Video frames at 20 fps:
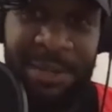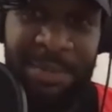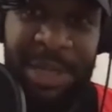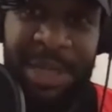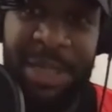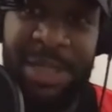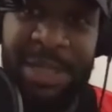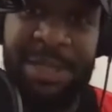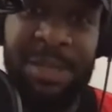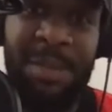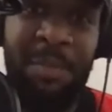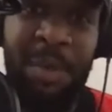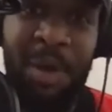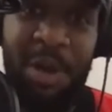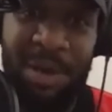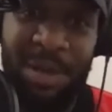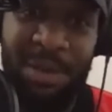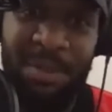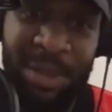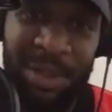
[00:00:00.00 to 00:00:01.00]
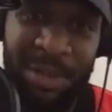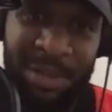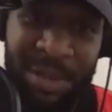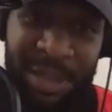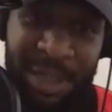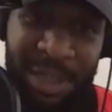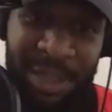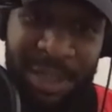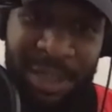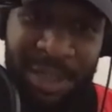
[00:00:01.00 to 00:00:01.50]
Embiid is the
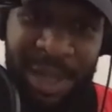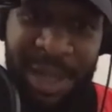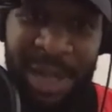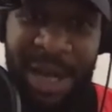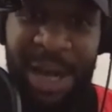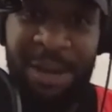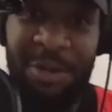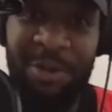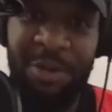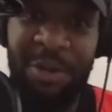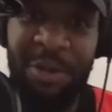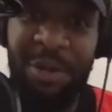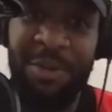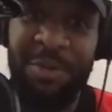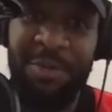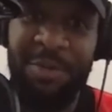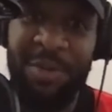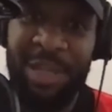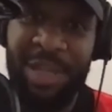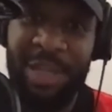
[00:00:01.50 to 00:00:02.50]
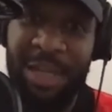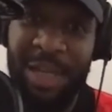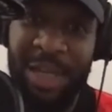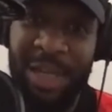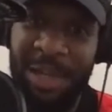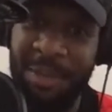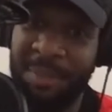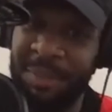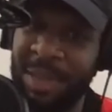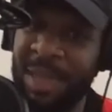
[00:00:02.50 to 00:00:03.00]
marketability. Like, I don't know
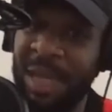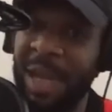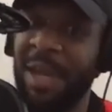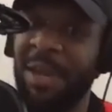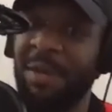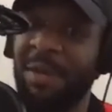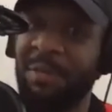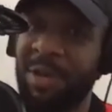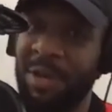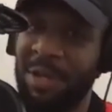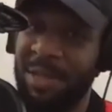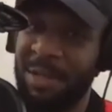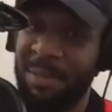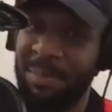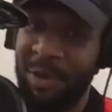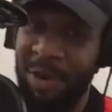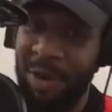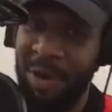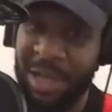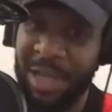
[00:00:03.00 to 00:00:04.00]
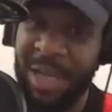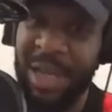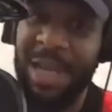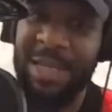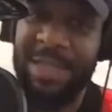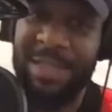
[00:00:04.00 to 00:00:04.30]
if NBA wants to market a